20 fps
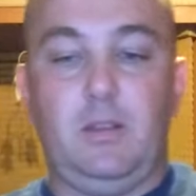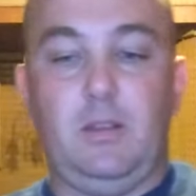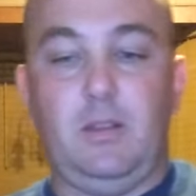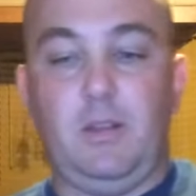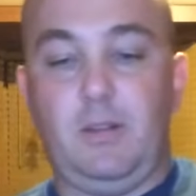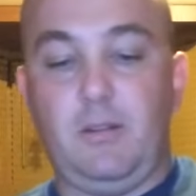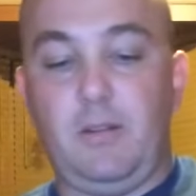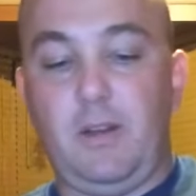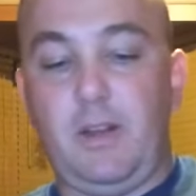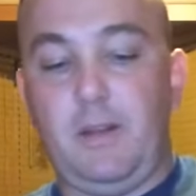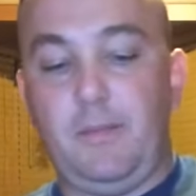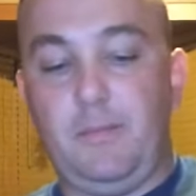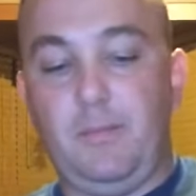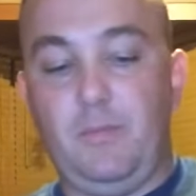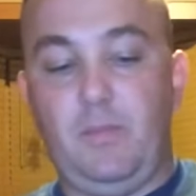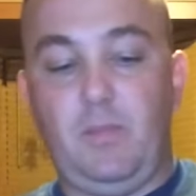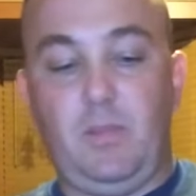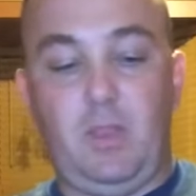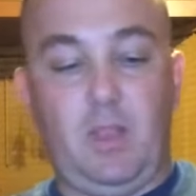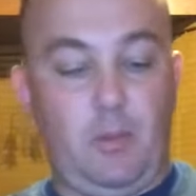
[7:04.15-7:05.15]
Alrighty,
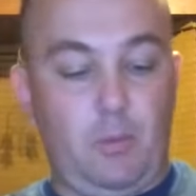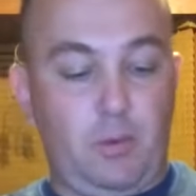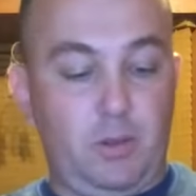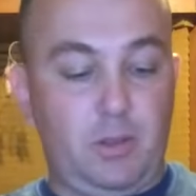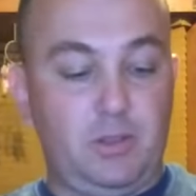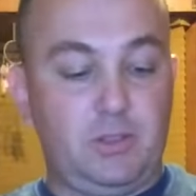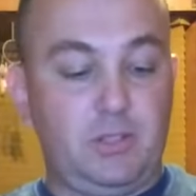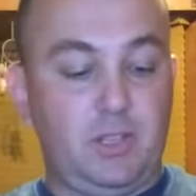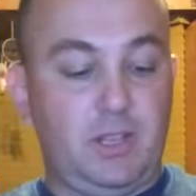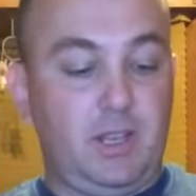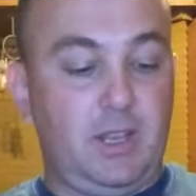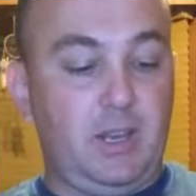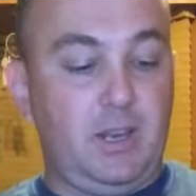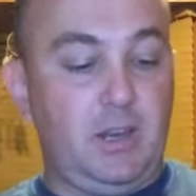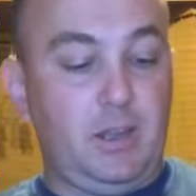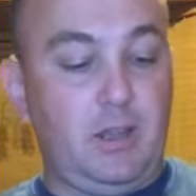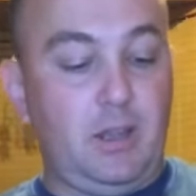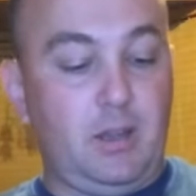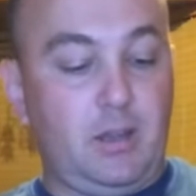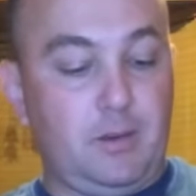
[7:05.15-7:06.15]
what it looks like in the
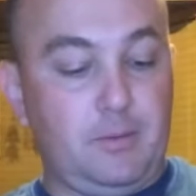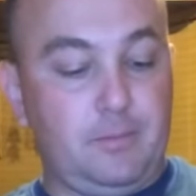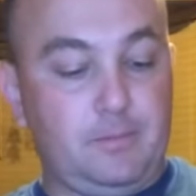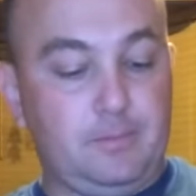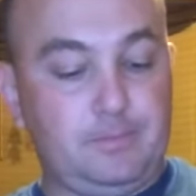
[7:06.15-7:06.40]
gun.